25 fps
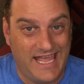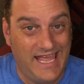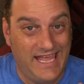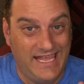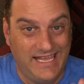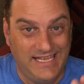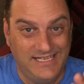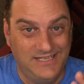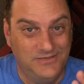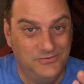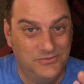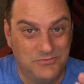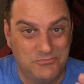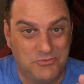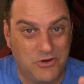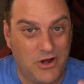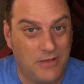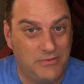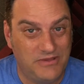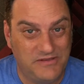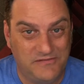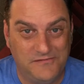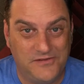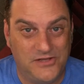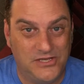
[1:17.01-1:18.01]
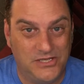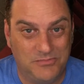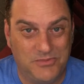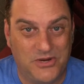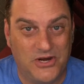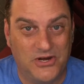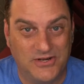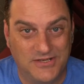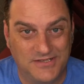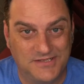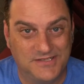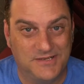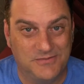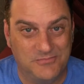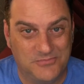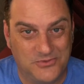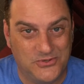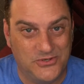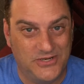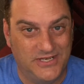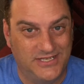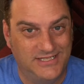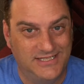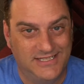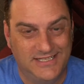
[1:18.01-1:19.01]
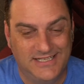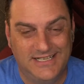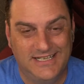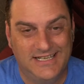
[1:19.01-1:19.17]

A, it would probably fall apart at some point,